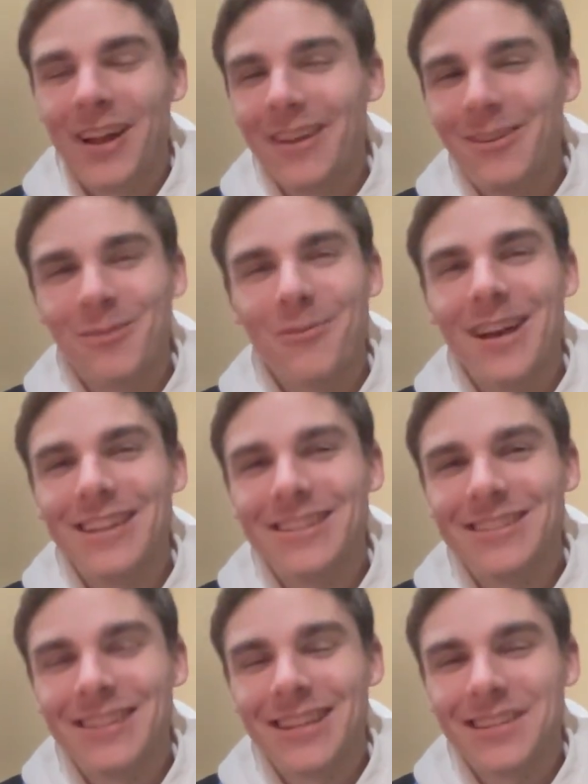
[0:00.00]
I don't know why she
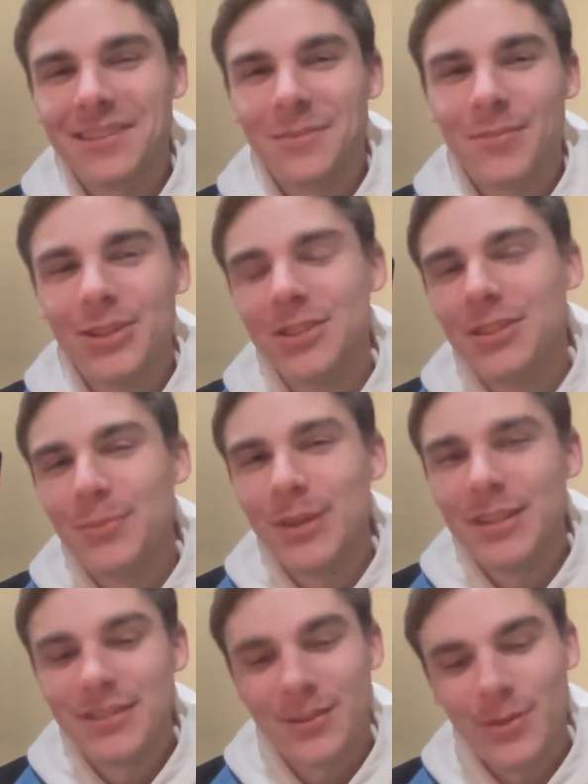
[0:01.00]
says it, but she
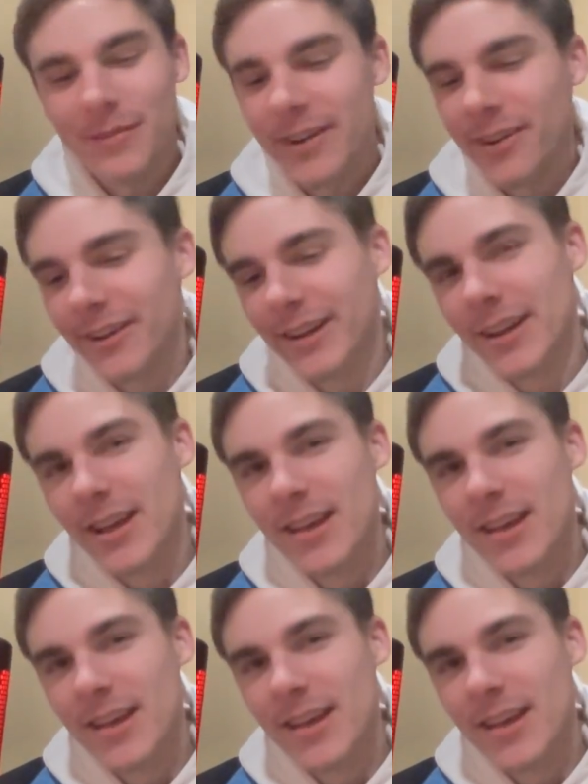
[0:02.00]
means to be very,